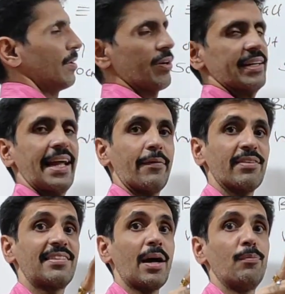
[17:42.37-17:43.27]
Okay, that
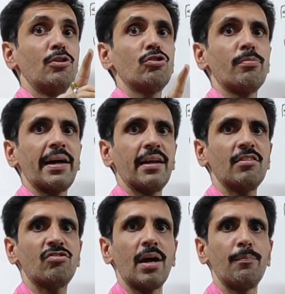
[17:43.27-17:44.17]
was W2
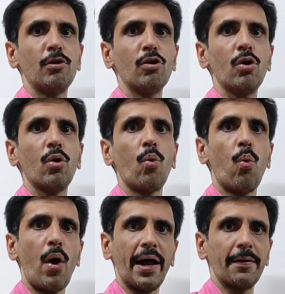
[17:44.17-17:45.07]
minus
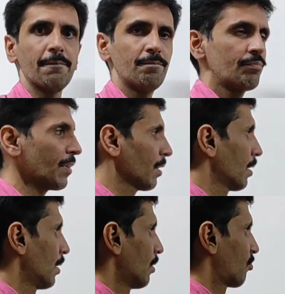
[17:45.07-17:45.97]
W1.